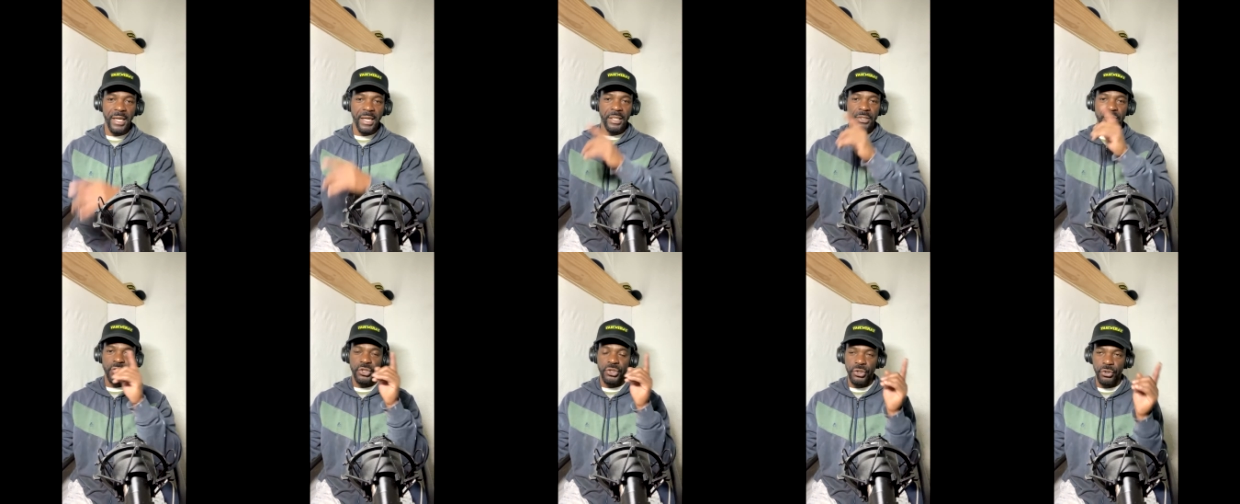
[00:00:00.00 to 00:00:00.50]

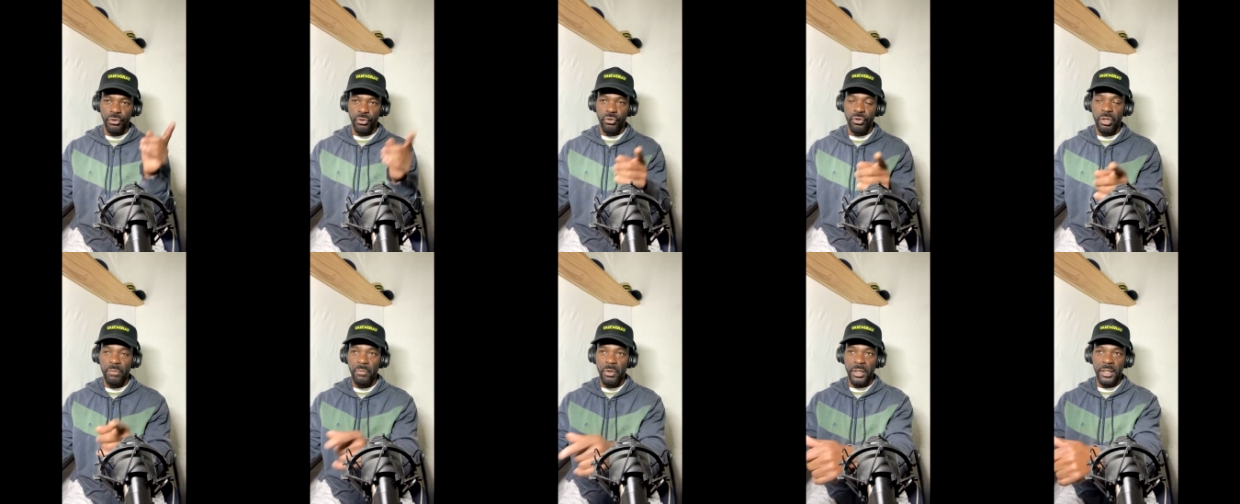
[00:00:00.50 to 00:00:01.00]
and circle.
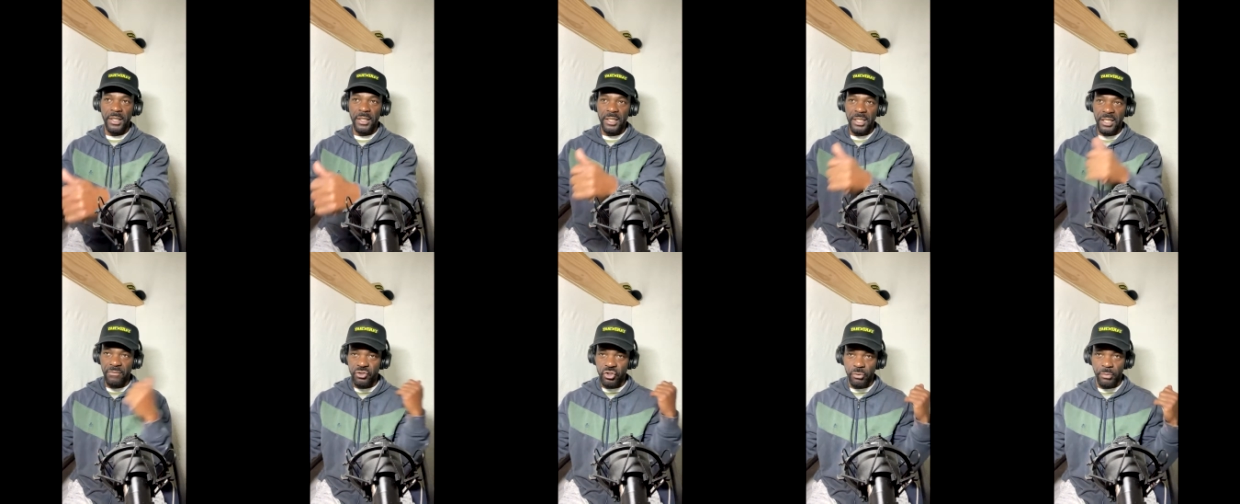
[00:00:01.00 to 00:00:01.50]
The money
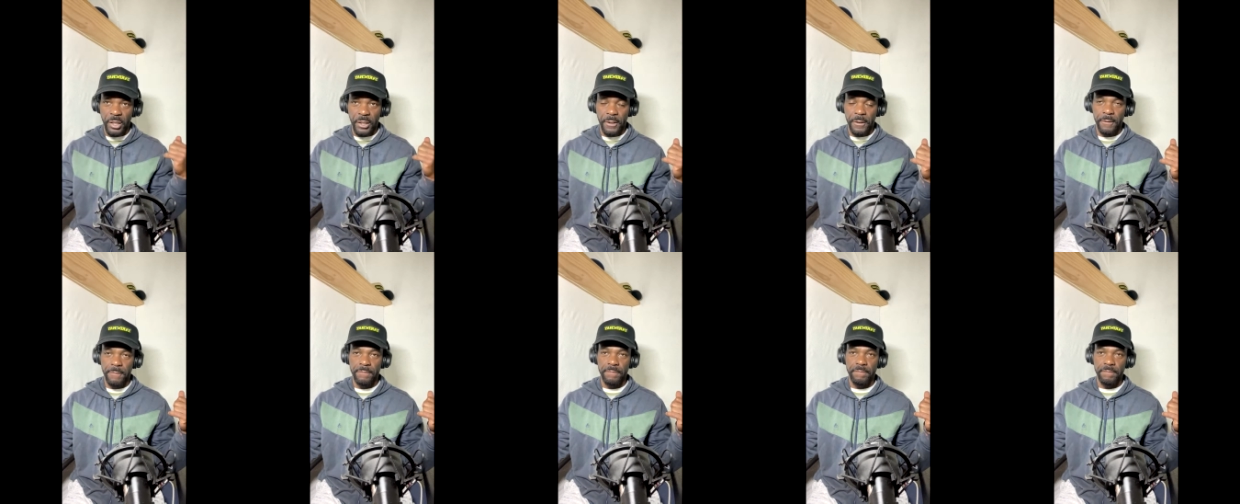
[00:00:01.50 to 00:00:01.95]
leave Jamaica.